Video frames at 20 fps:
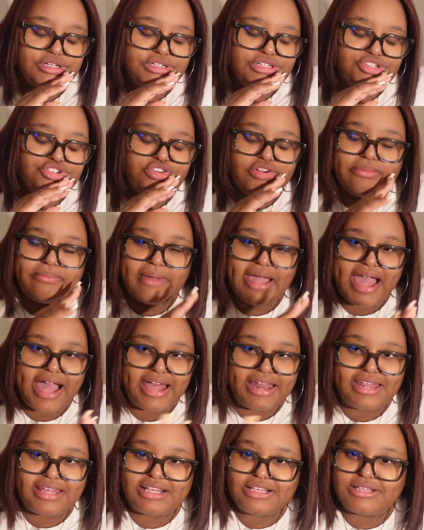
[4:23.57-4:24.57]

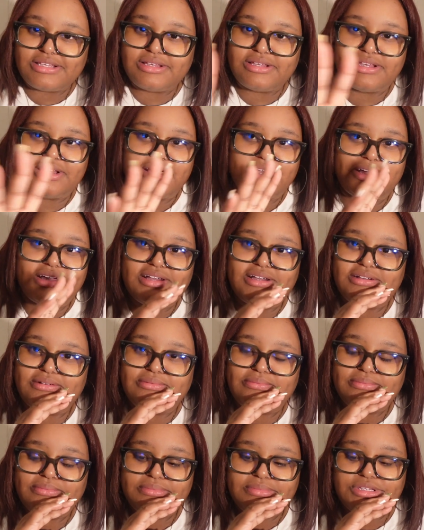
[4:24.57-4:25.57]
traumatic
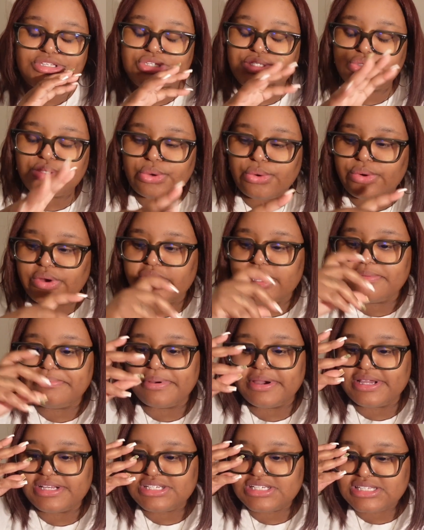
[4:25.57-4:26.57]
story,
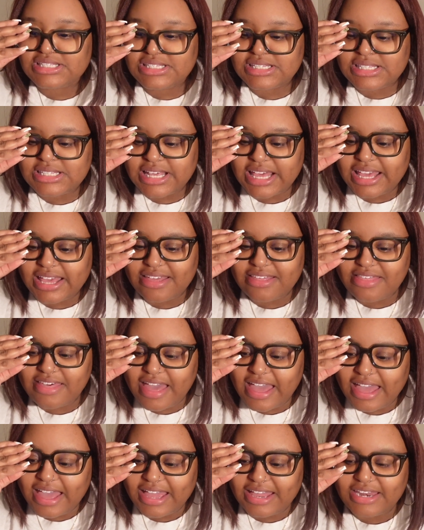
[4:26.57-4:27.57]
but just to say
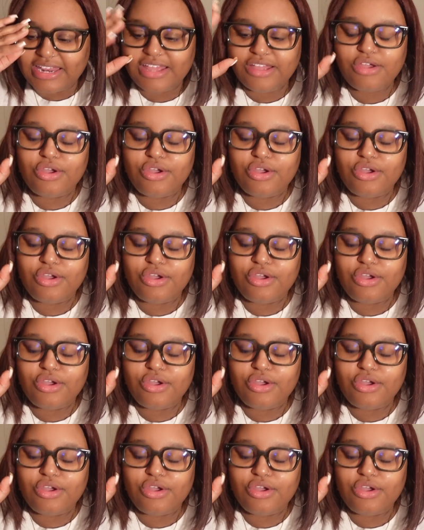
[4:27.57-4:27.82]
that